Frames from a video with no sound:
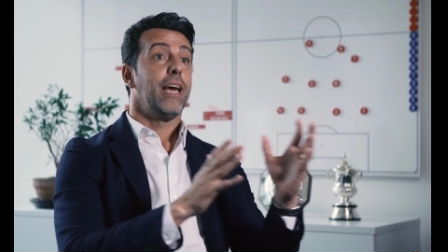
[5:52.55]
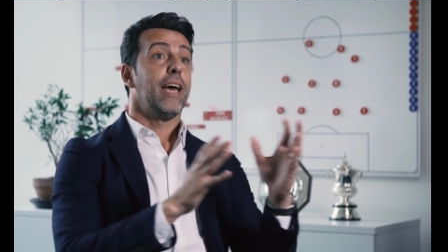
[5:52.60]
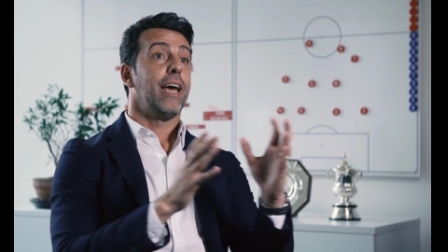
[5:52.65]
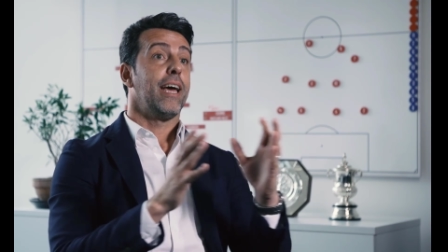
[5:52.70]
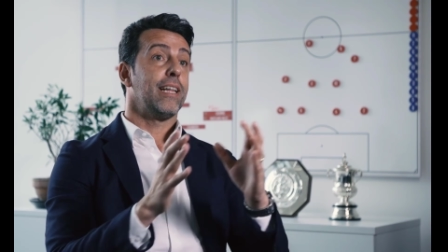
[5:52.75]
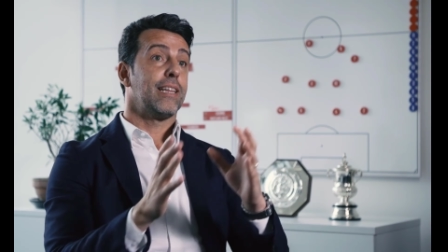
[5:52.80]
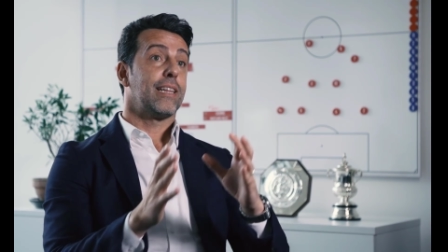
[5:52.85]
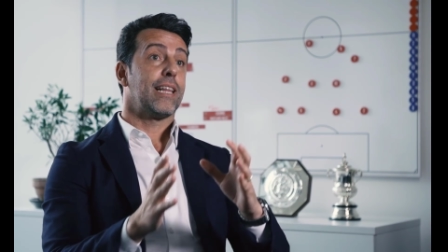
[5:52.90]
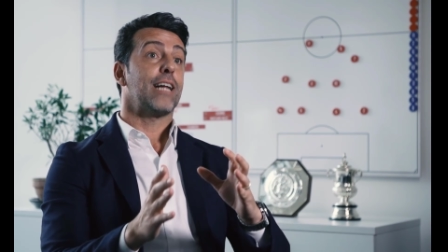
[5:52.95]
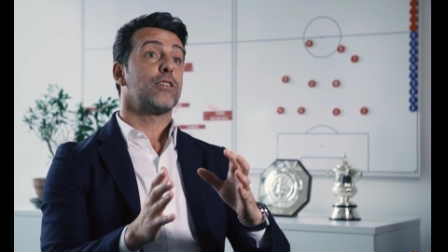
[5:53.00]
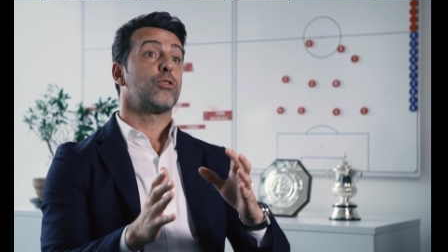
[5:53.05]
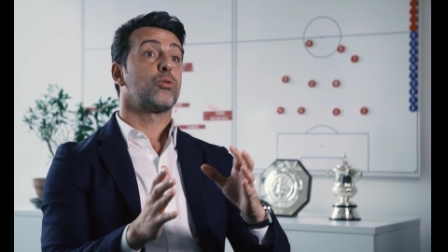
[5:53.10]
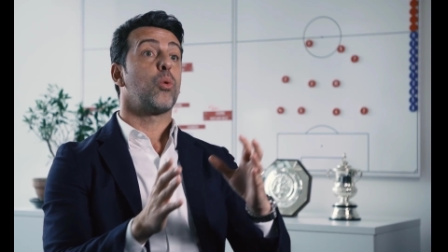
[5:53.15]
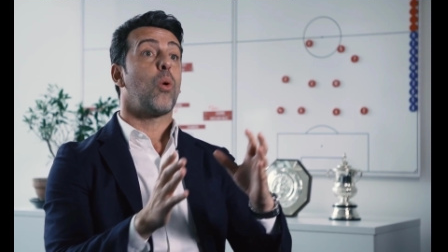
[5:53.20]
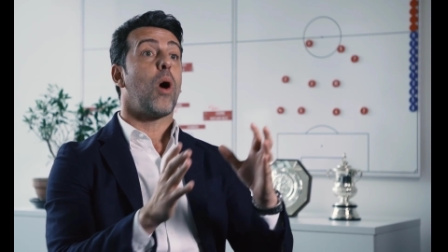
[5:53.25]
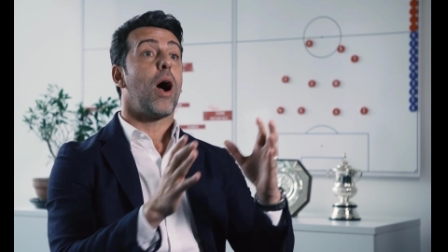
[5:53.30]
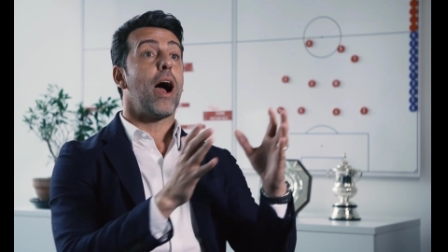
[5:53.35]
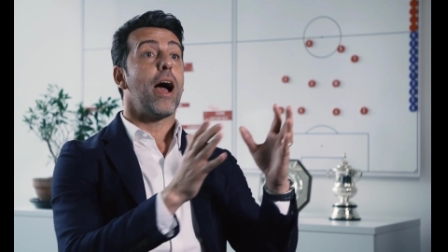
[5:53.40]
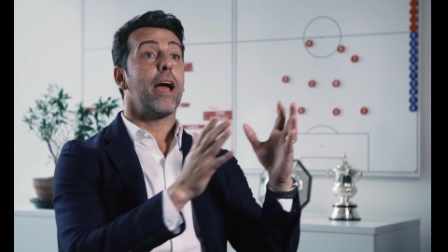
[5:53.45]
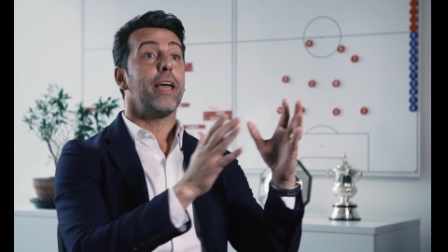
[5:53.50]
And that's
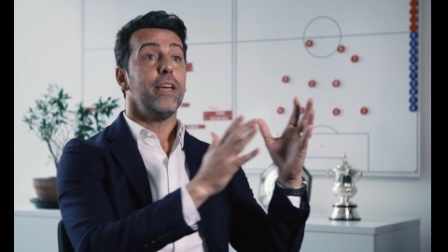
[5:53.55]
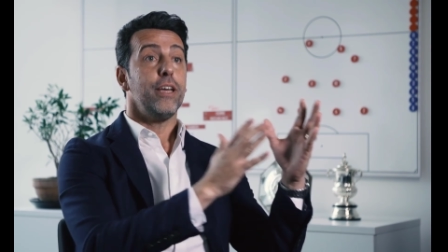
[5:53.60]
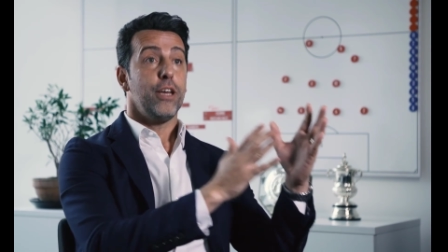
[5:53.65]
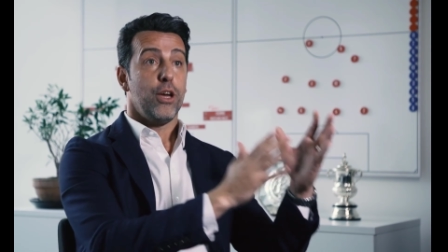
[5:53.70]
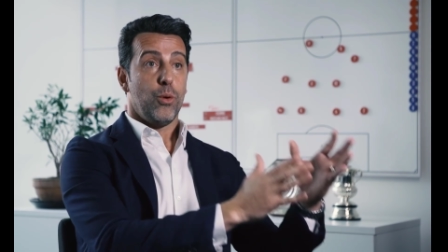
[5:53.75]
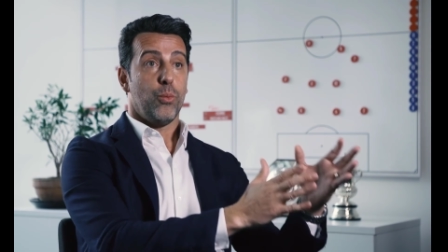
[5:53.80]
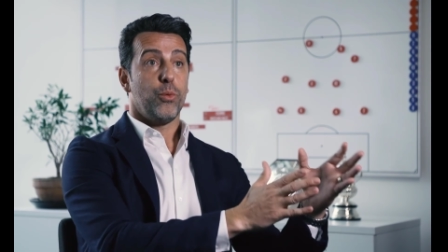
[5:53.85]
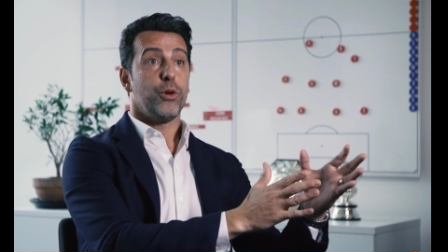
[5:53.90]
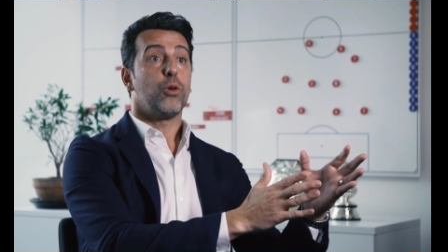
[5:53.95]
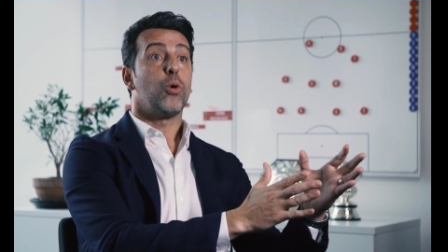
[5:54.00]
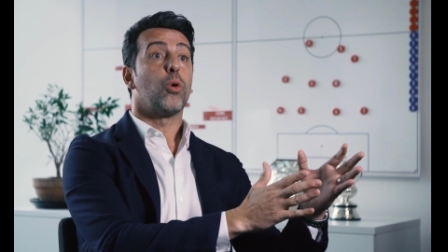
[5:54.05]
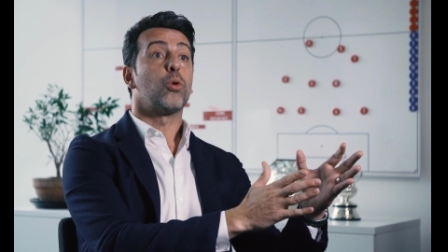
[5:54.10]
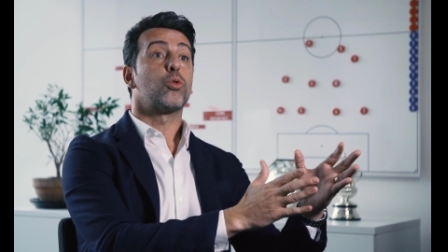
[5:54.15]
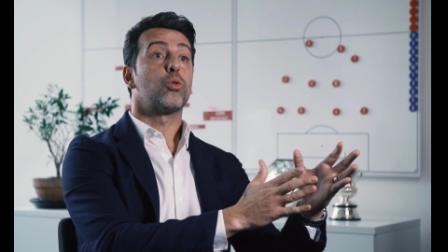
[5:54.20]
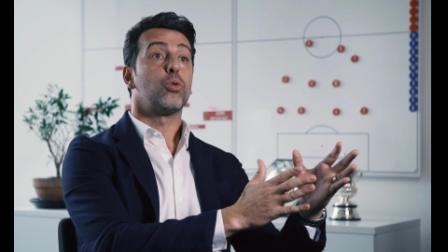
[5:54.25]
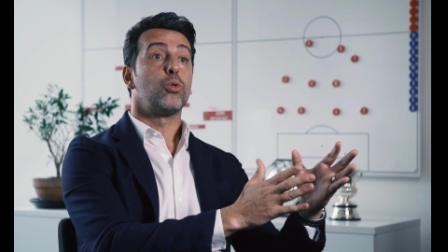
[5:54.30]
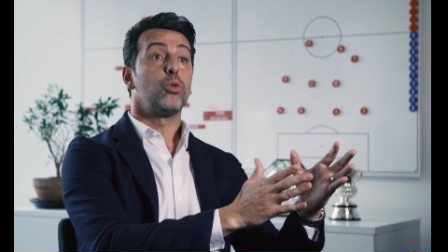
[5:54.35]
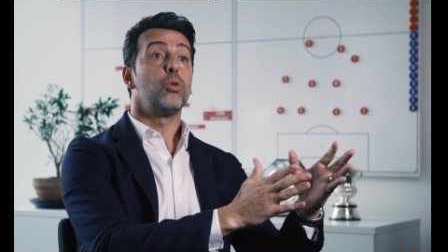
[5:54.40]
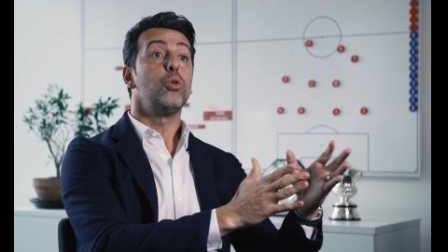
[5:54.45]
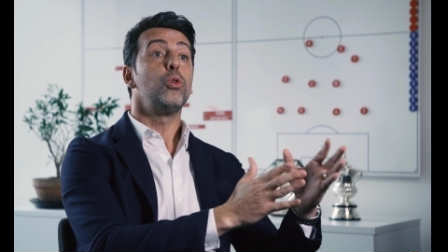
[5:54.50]
why we go
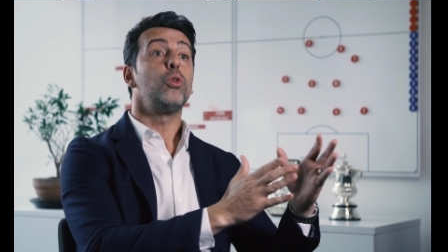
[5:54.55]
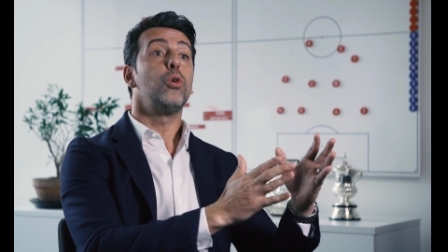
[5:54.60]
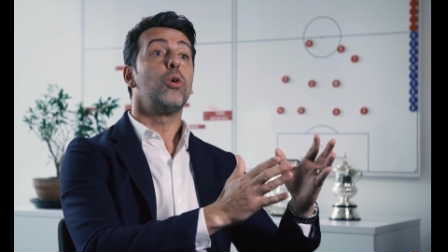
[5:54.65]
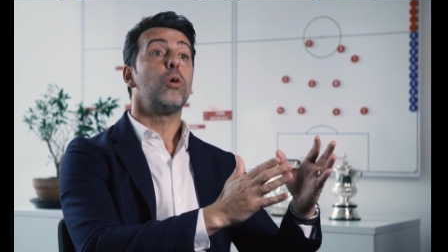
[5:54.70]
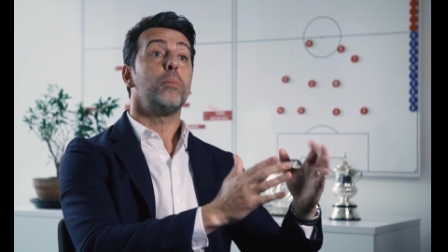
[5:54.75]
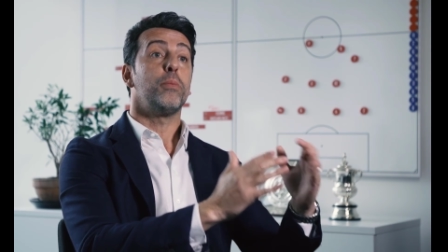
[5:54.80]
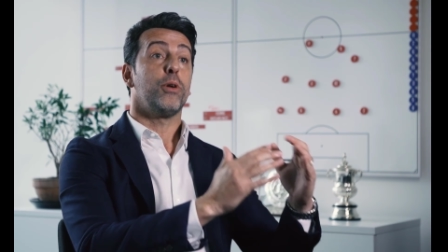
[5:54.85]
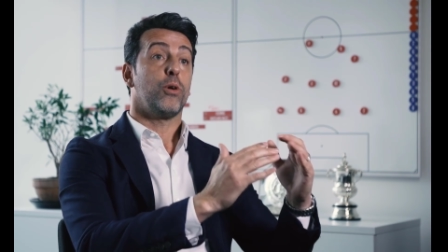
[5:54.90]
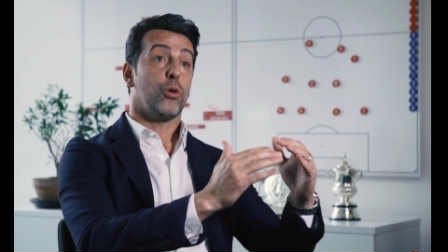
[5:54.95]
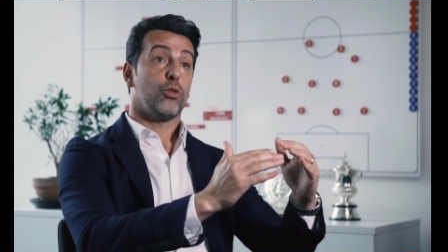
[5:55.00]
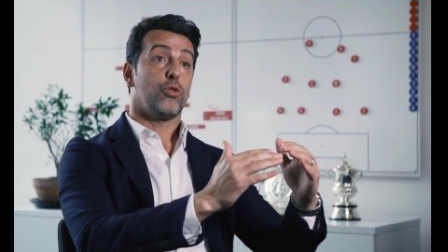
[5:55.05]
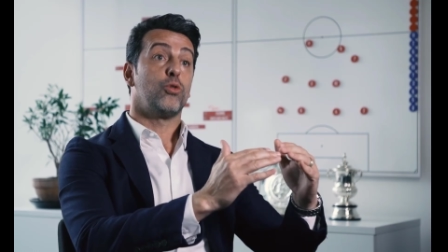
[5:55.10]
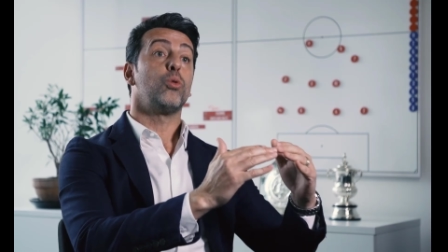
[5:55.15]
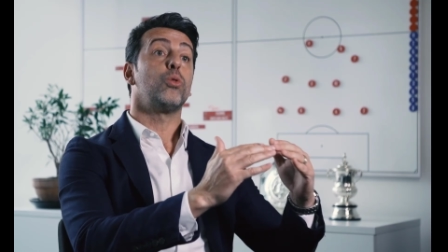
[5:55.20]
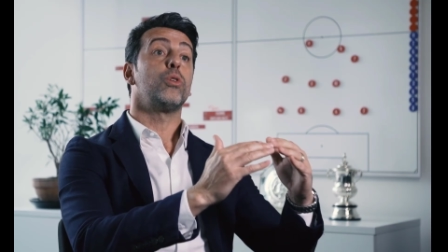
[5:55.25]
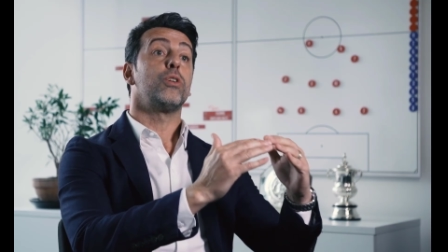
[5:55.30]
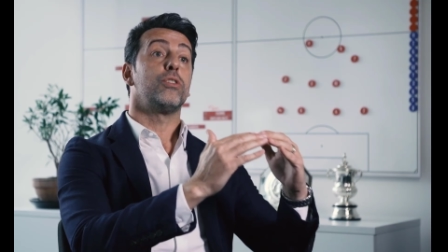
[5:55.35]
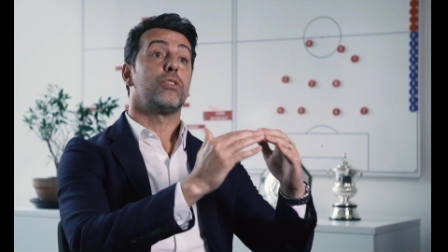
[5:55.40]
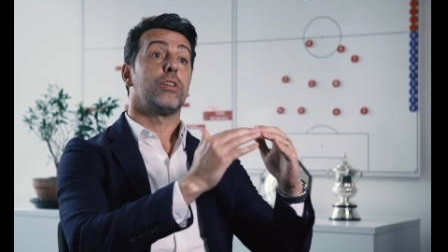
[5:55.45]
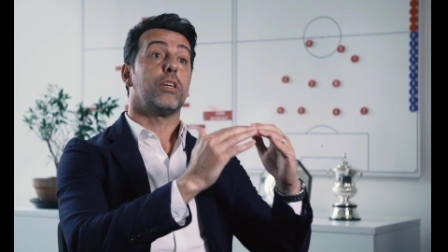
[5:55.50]
to Nuno, because
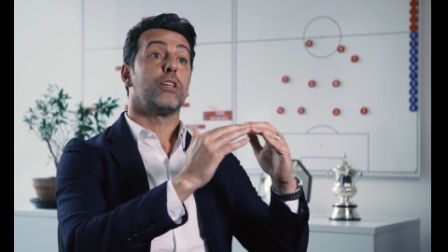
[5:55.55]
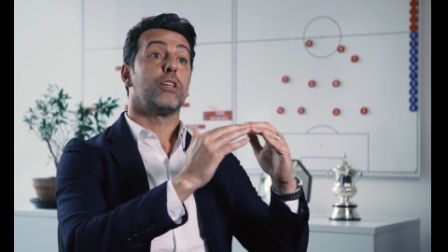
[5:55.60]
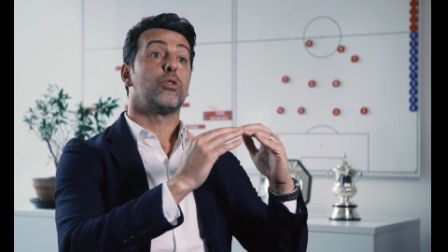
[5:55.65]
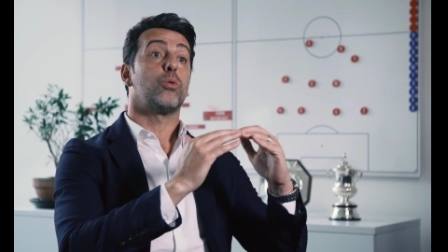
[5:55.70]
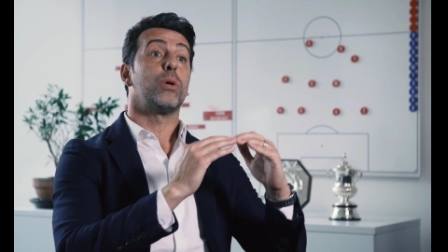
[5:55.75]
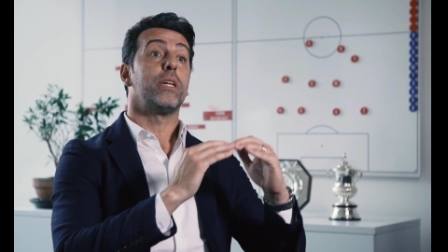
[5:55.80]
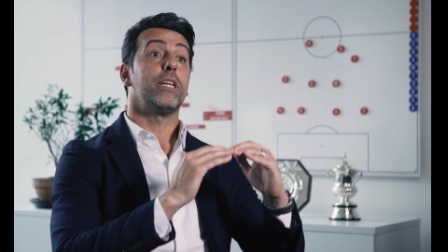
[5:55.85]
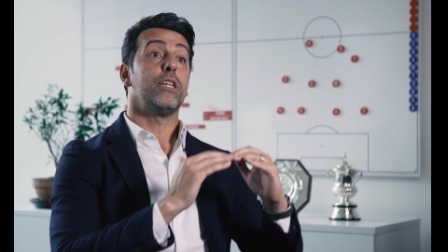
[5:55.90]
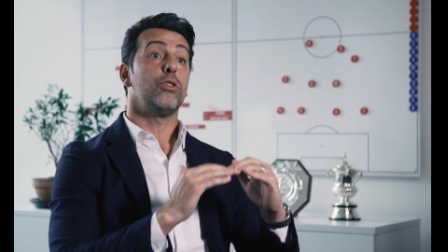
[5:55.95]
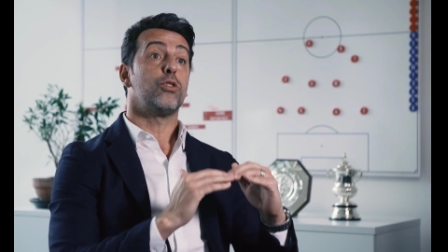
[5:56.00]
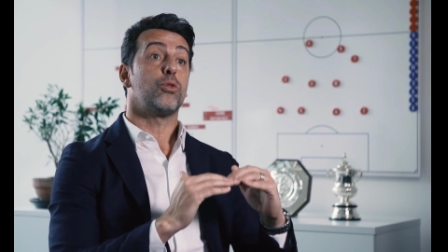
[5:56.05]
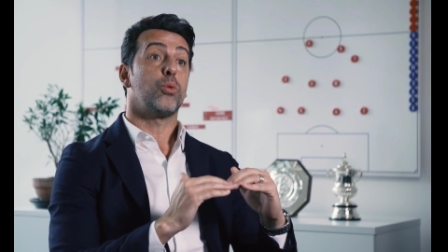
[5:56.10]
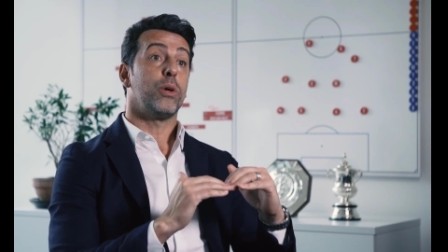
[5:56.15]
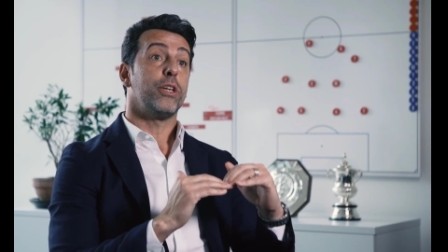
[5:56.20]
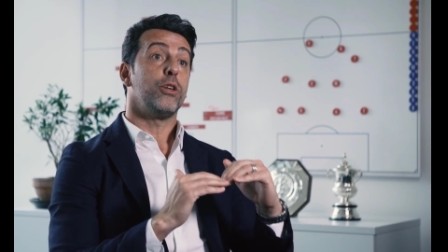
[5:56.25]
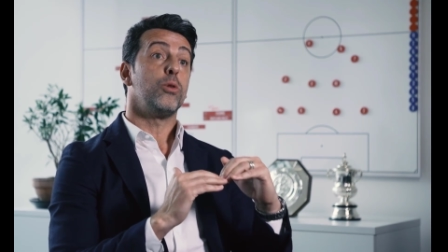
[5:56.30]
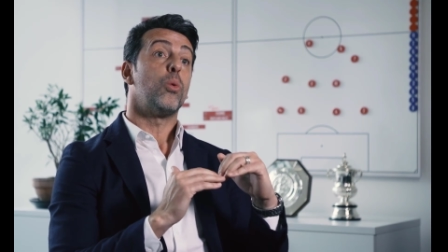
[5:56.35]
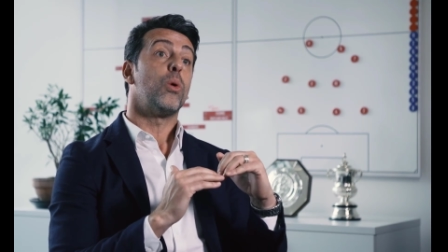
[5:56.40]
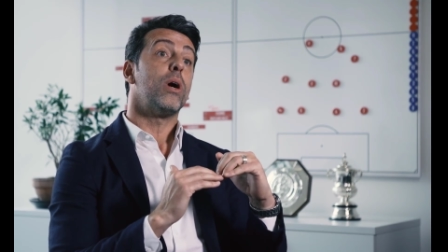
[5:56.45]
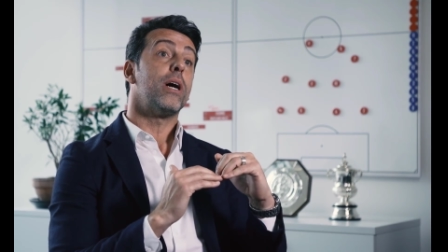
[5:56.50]
Nuno is under twenty,
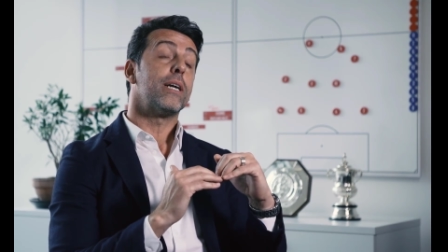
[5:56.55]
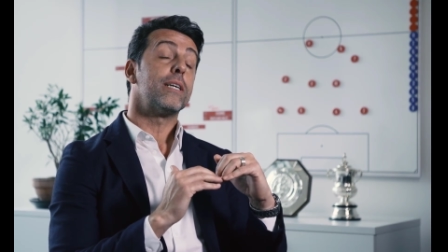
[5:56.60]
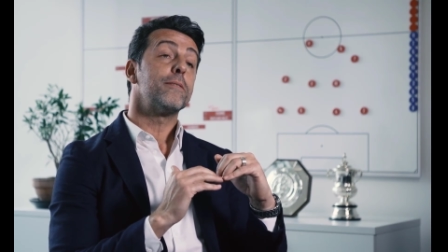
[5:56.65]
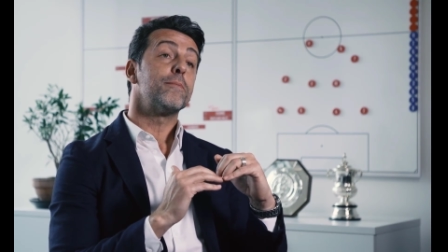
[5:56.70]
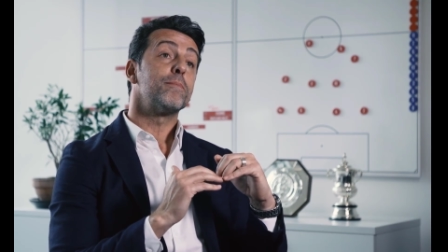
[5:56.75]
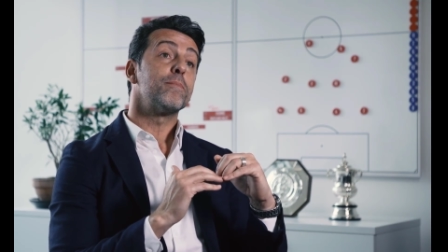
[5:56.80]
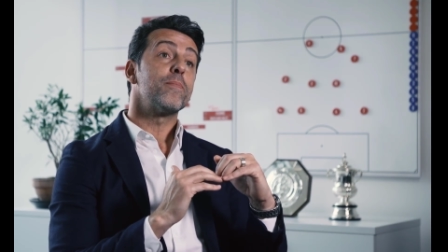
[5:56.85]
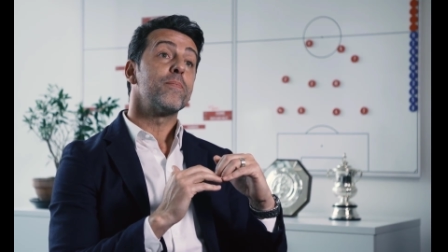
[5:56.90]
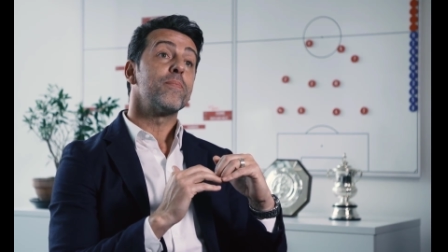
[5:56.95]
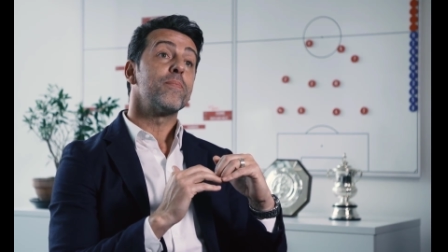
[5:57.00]
twenty-one,